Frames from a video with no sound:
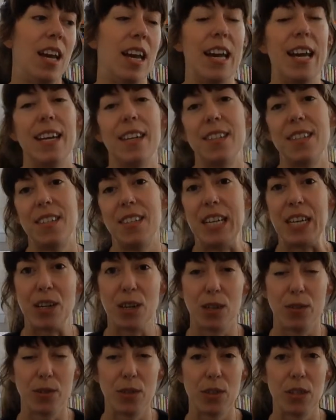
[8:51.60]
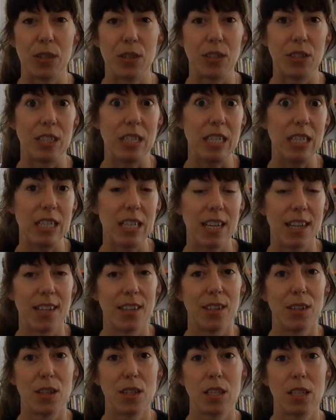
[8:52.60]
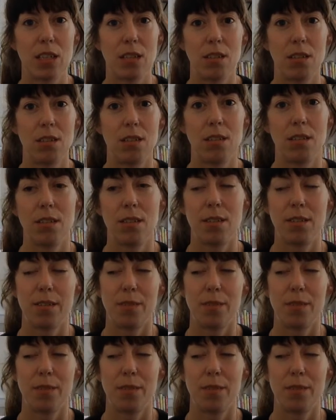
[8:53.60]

angsting over little details and